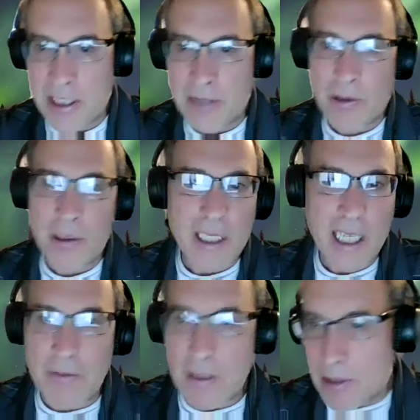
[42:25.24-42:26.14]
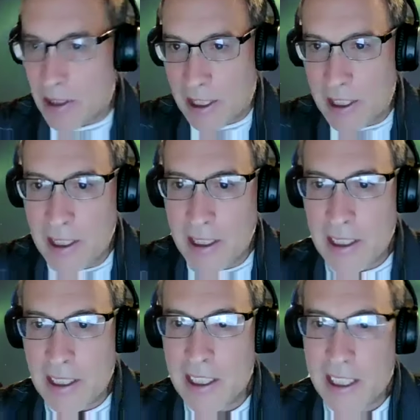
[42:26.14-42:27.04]
general, everybody
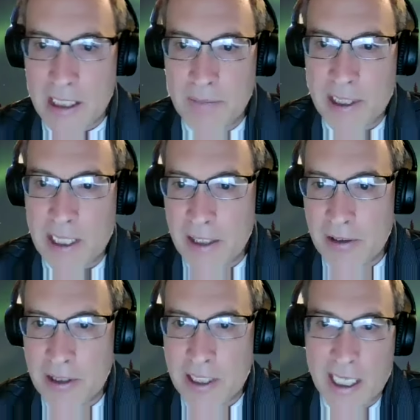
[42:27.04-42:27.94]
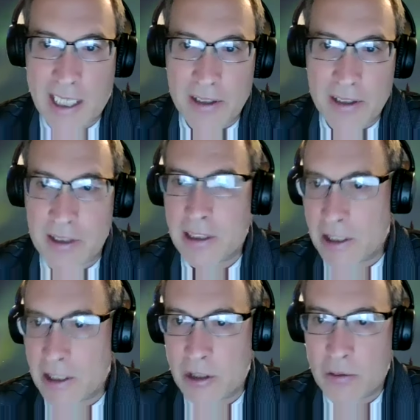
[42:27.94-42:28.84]
to come together and say, hey, this is
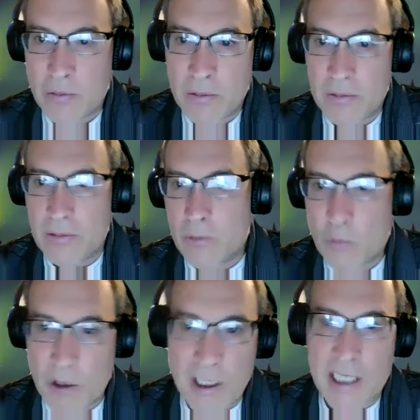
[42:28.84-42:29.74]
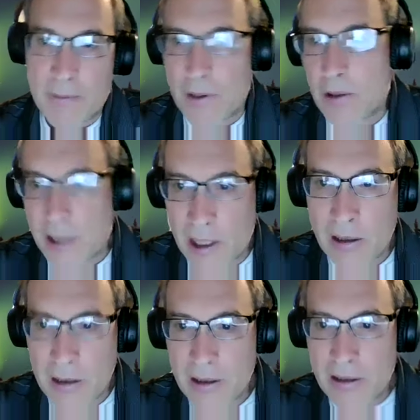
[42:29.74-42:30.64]
the issue. We're not at fault
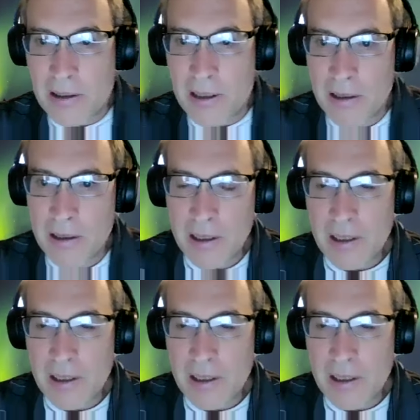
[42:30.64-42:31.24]
here. Okay.